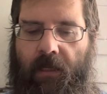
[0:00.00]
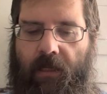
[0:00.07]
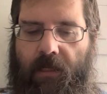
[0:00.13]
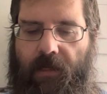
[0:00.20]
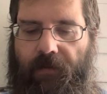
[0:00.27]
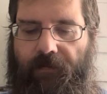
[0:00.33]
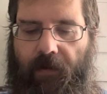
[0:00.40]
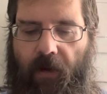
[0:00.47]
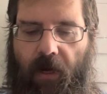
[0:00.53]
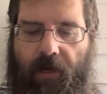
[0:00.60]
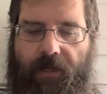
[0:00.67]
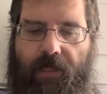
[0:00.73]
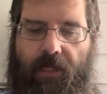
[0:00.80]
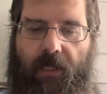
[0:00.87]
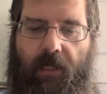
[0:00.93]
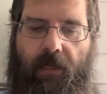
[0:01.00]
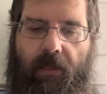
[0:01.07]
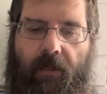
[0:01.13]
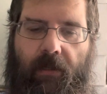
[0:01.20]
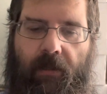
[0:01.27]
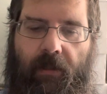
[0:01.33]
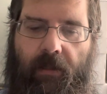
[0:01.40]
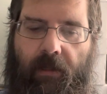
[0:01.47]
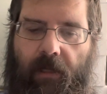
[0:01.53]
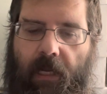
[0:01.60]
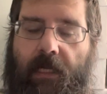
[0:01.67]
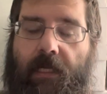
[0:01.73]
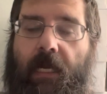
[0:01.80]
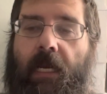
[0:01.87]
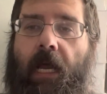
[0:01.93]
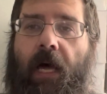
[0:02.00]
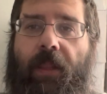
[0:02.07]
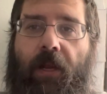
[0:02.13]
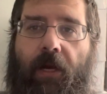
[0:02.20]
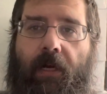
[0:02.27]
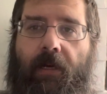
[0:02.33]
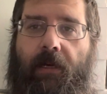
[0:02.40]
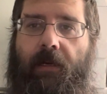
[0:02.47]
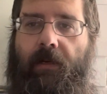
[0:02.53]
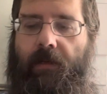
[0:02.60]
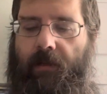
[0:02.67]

The first is another,